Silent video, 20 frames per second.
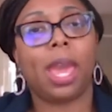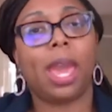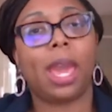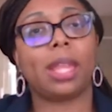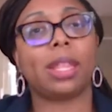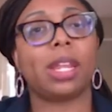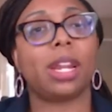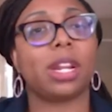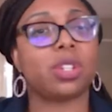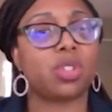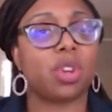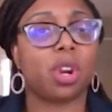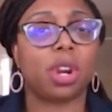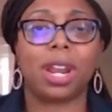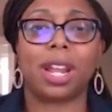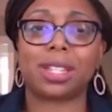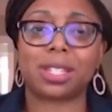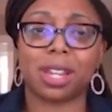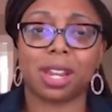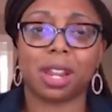And then I
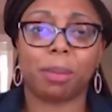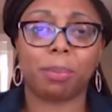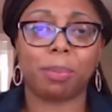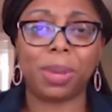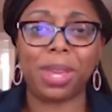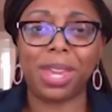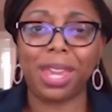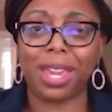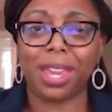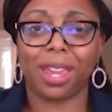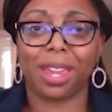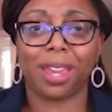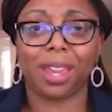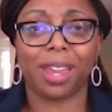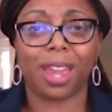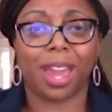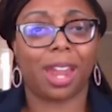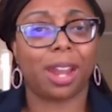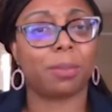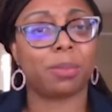started as an
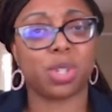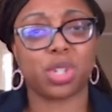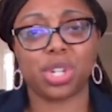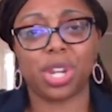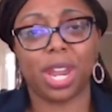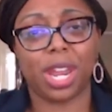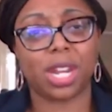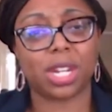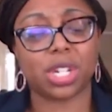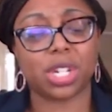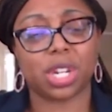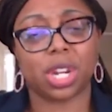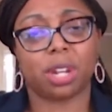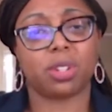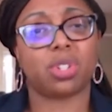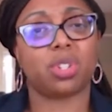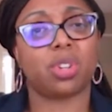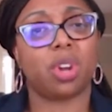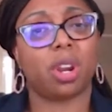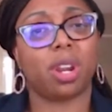MP at MGH, and
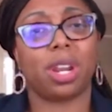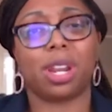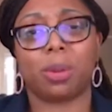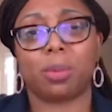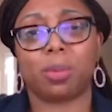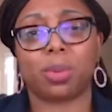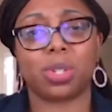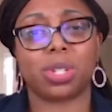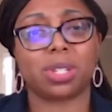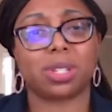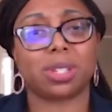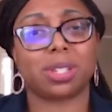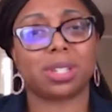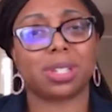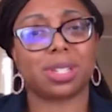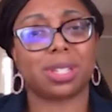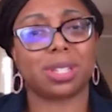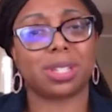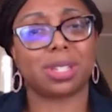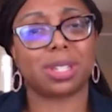I started, and it
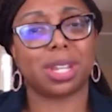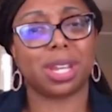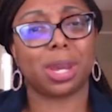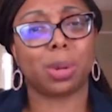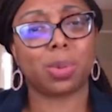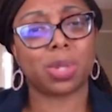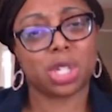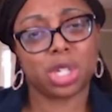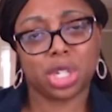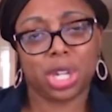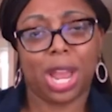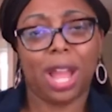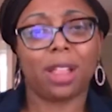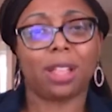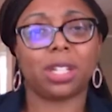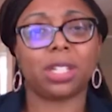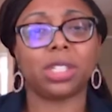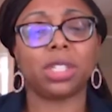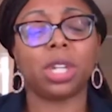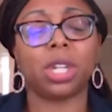was a
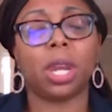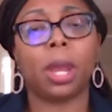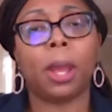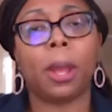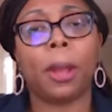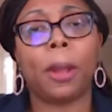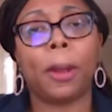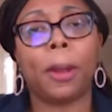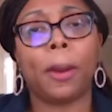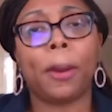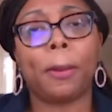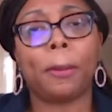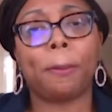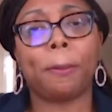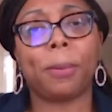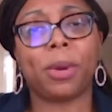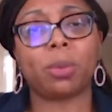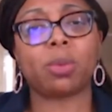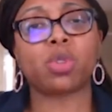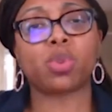challenge,
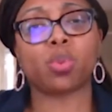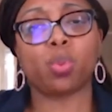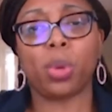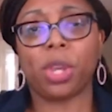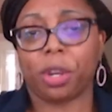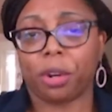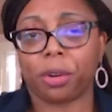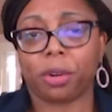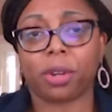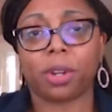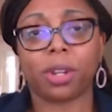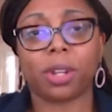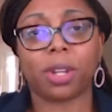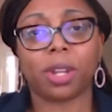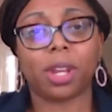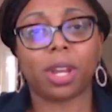but it was weird.